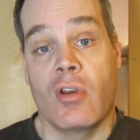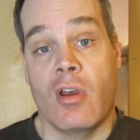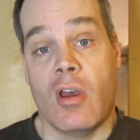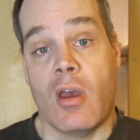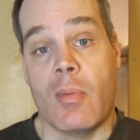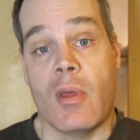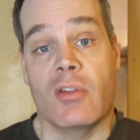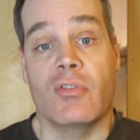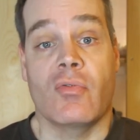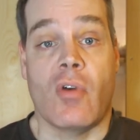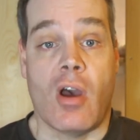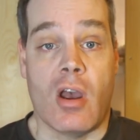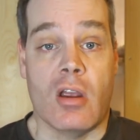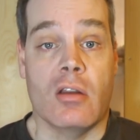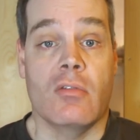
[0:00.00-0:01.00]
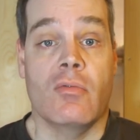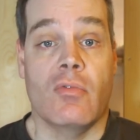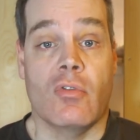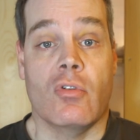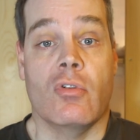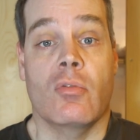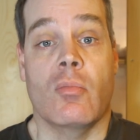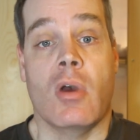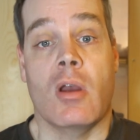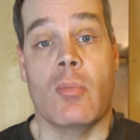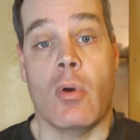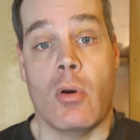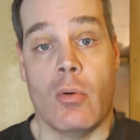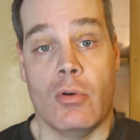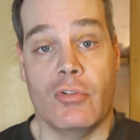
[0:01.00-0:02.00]
And that's fine for my
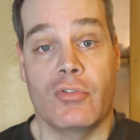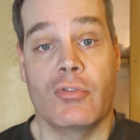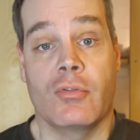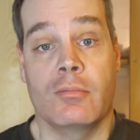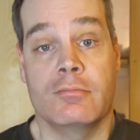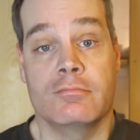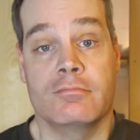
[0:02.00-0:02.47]
boas.